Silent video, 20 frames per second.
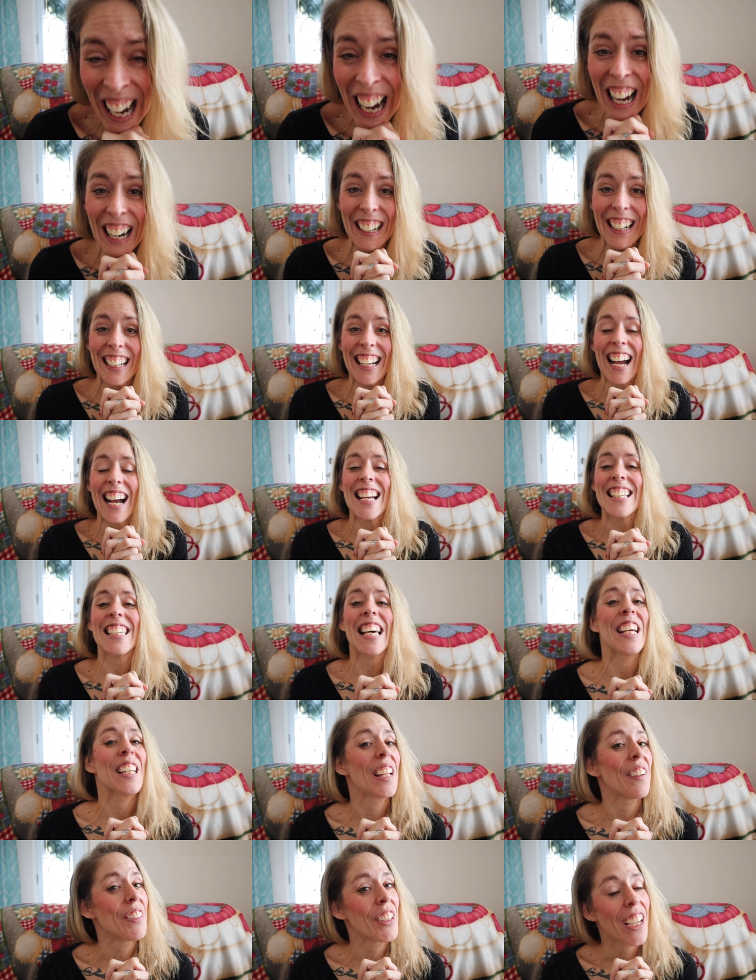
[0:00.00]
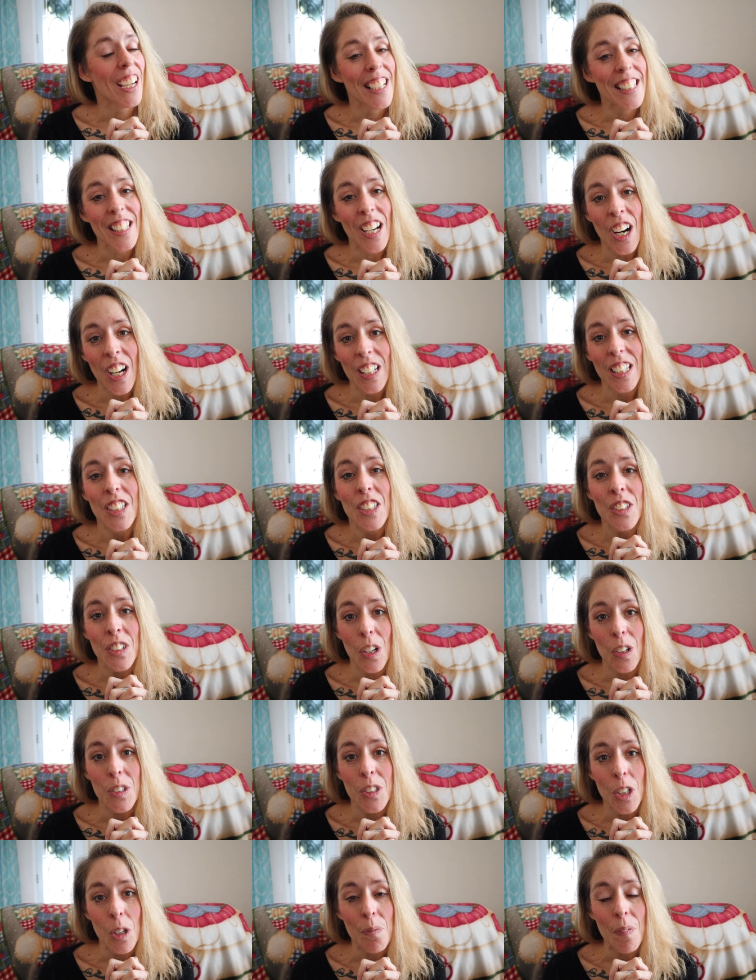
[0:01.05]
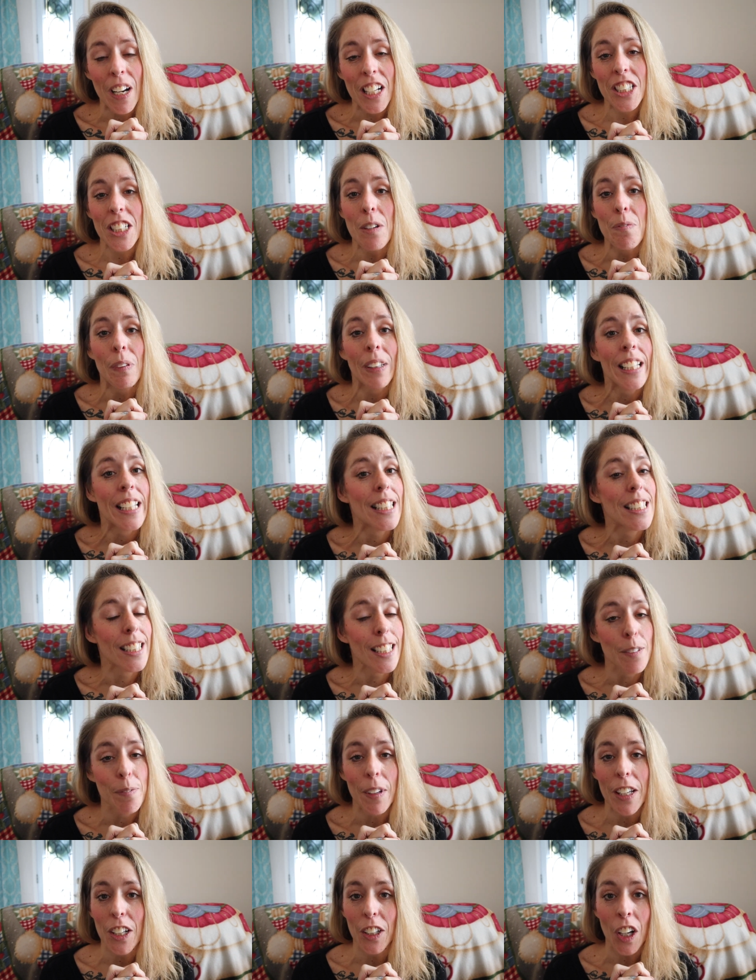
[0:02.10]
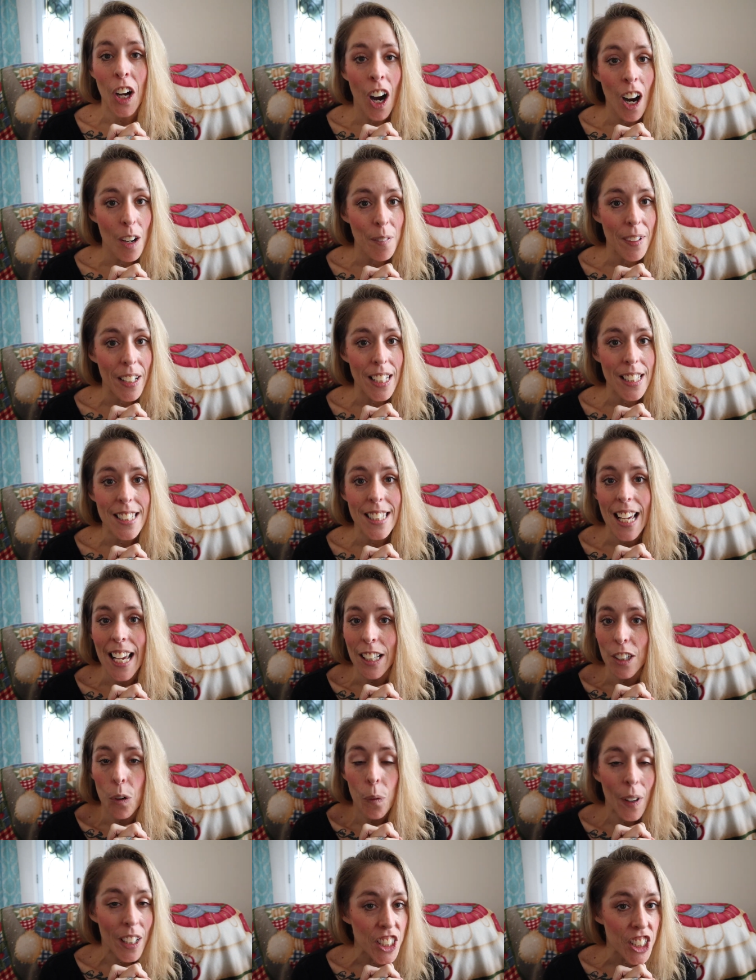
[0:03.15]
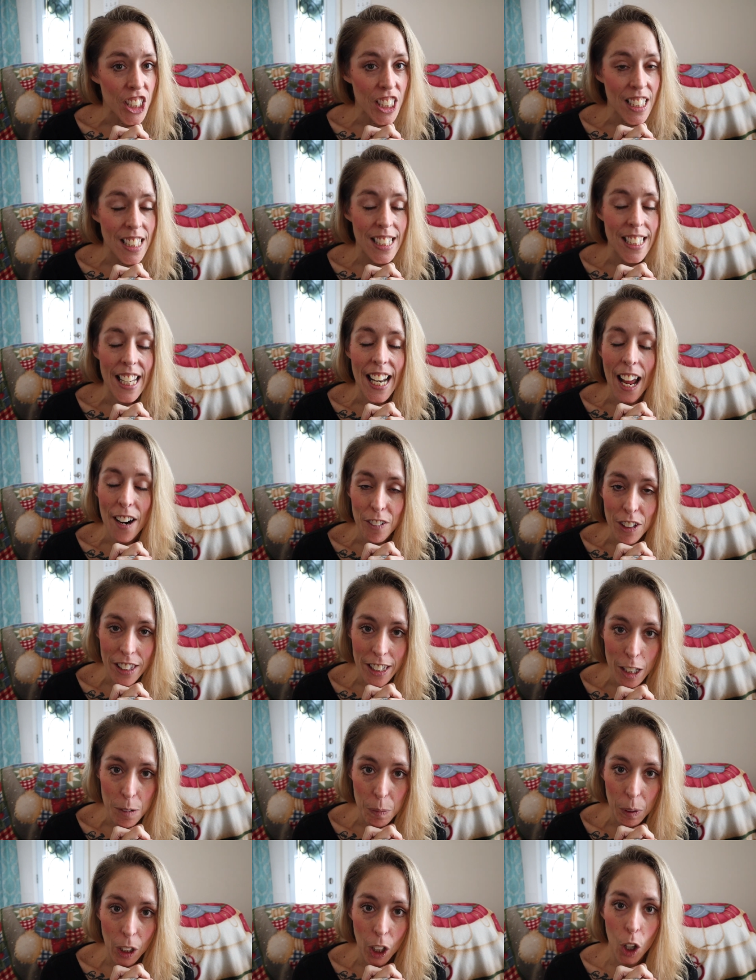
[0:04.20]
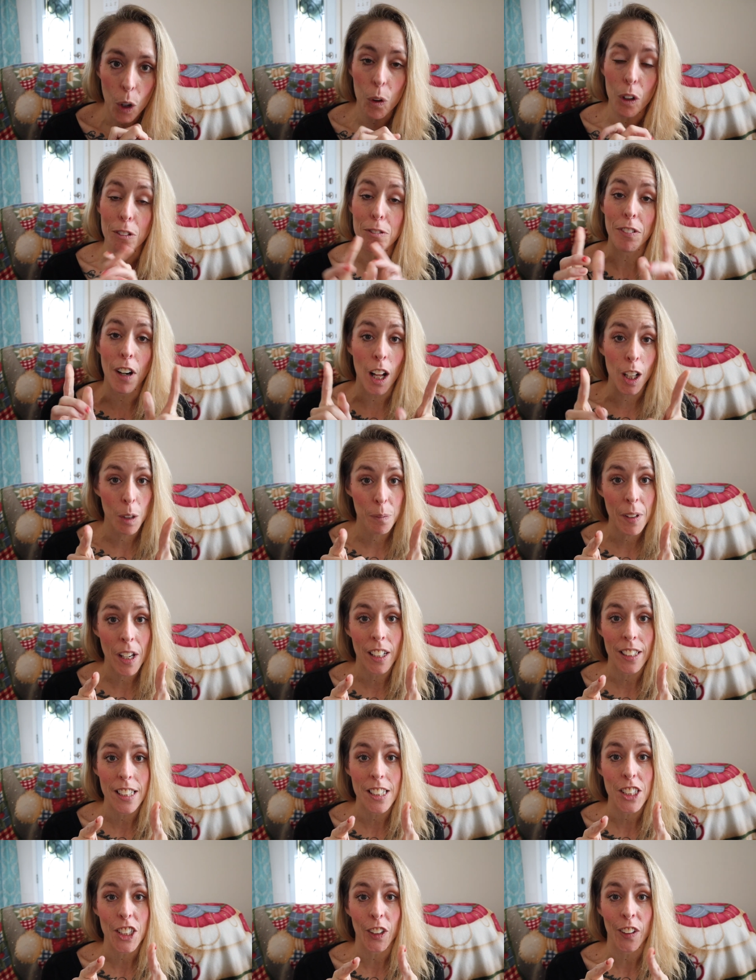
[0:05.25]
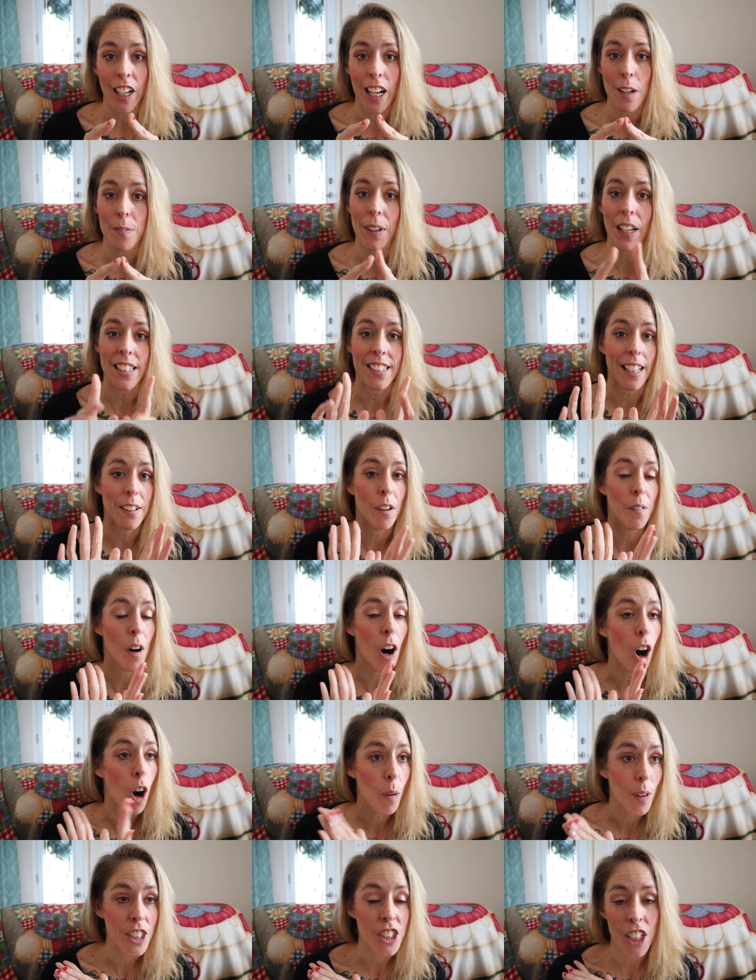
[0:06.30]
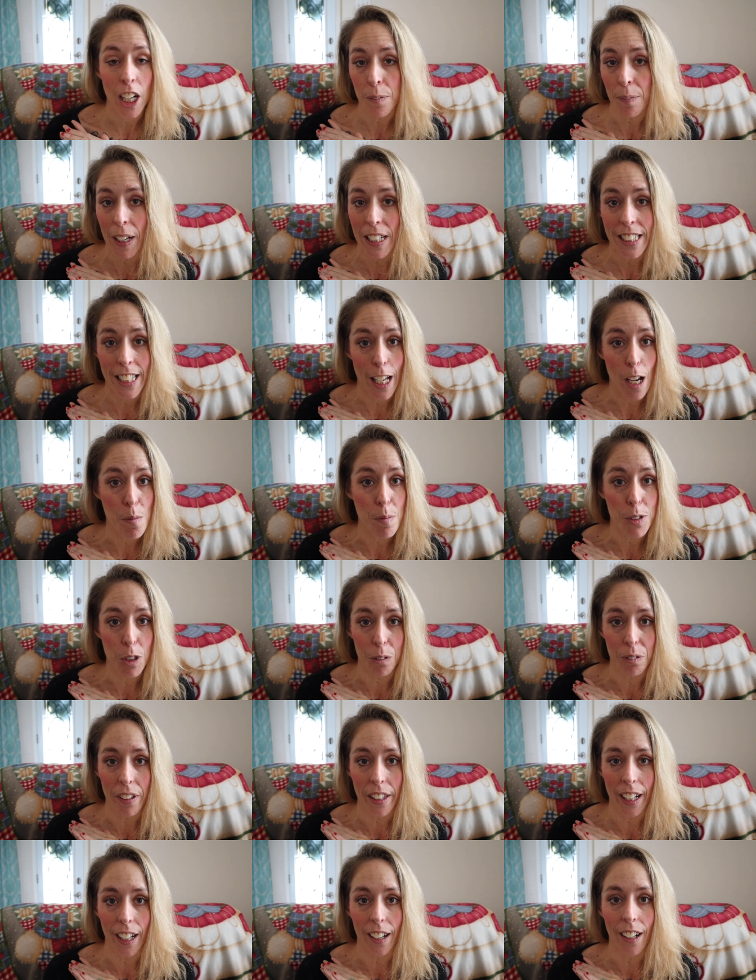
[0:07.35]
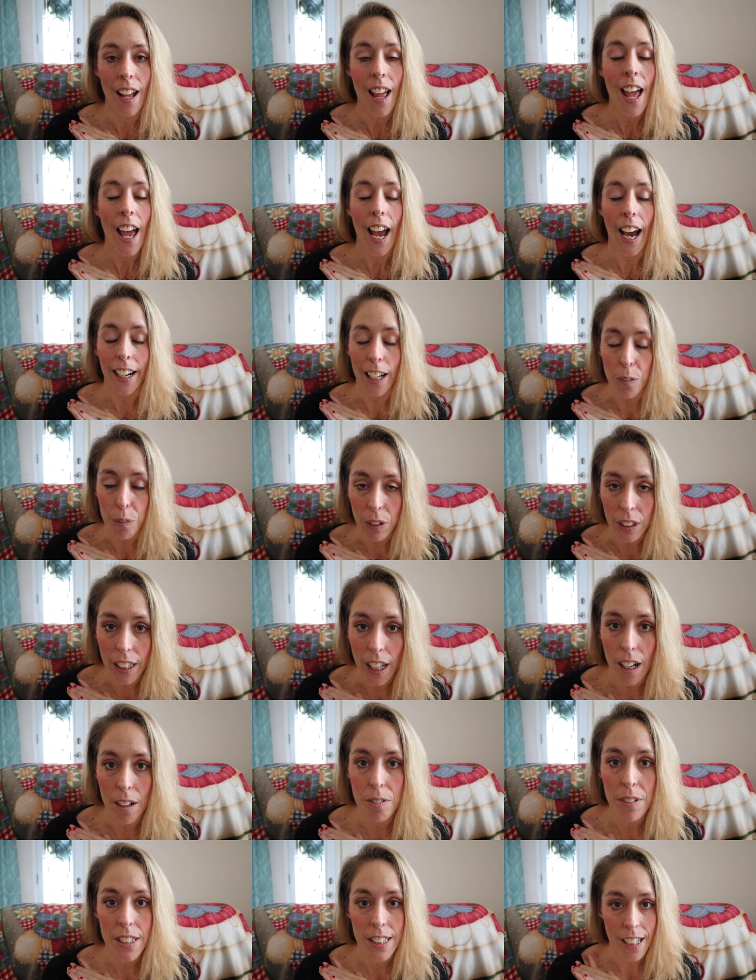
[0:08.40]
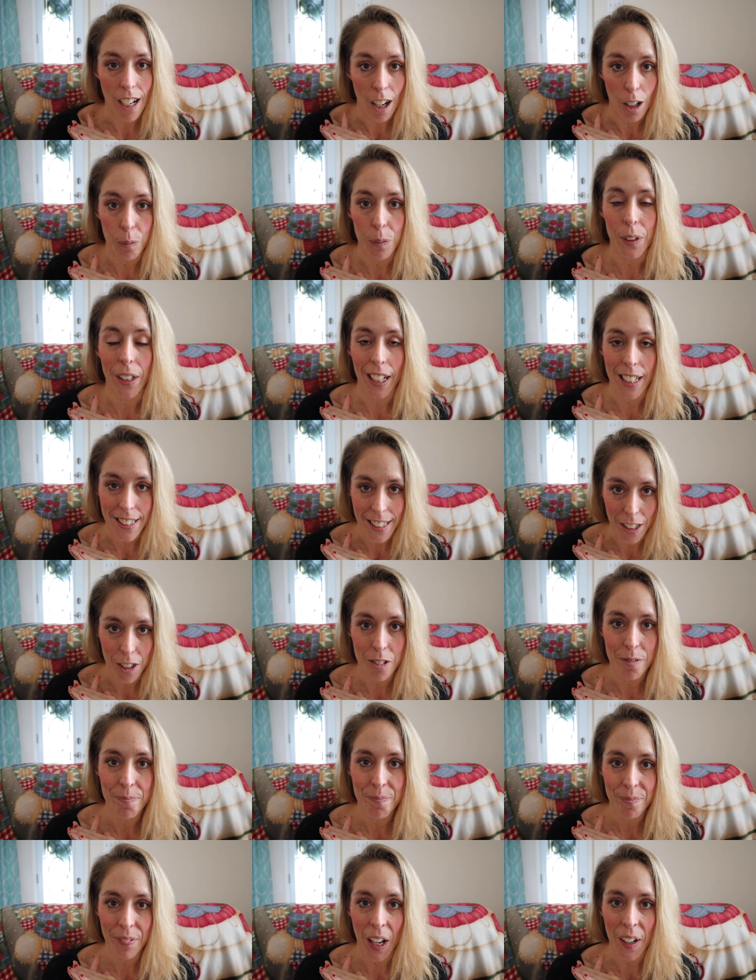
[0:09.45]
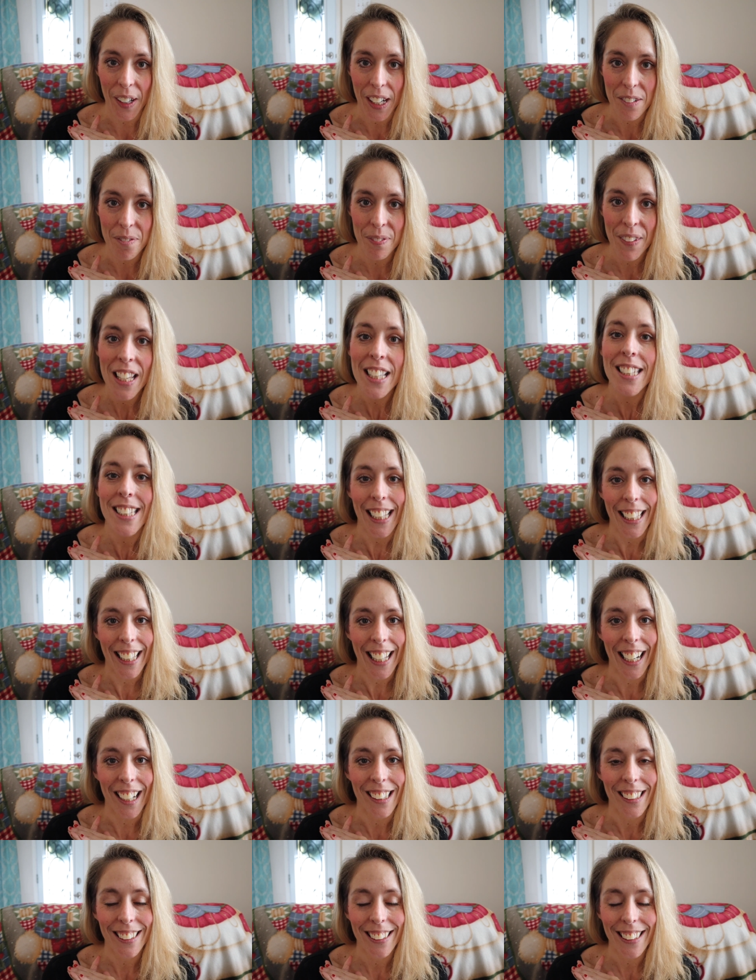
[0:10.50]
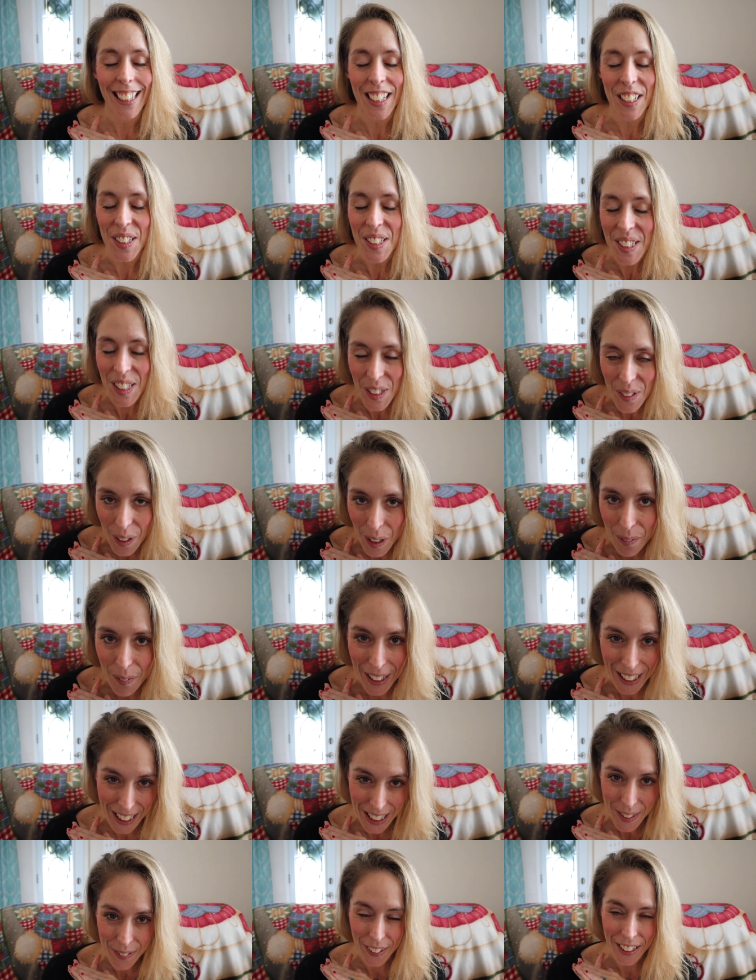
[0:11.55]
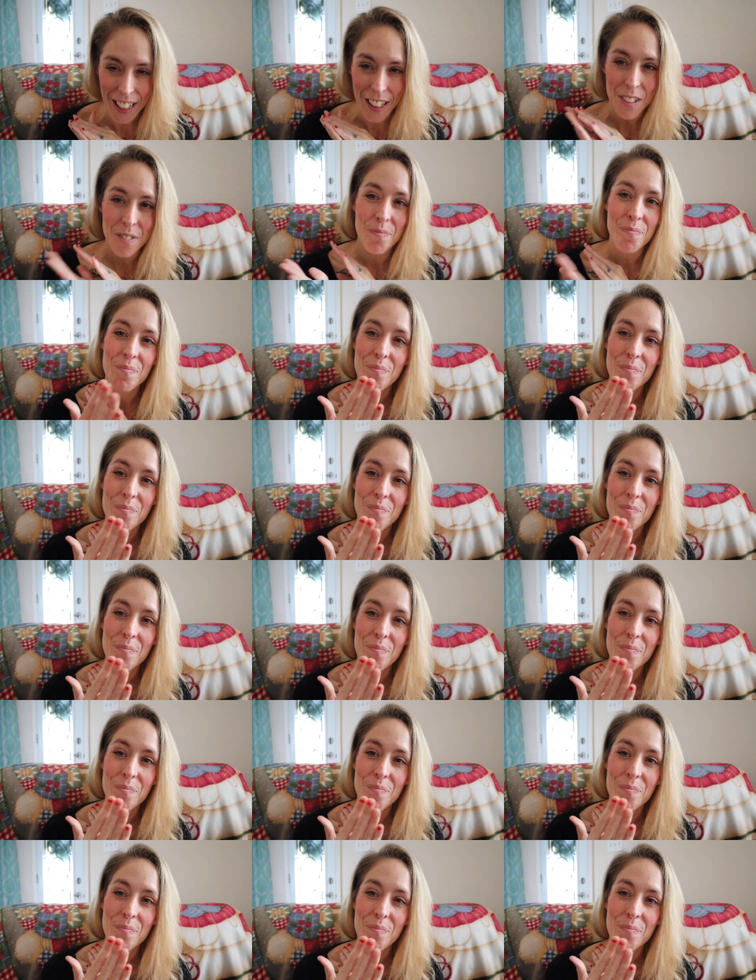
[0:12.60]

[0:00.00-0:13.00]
All right, guys, I love you guys all so, so much. And please leave me your comments and questions and everything below, or follow me on Instagram because I always check my D Ms over there and I would love to help you guys out. All right, take care and I'll see you all in my next video.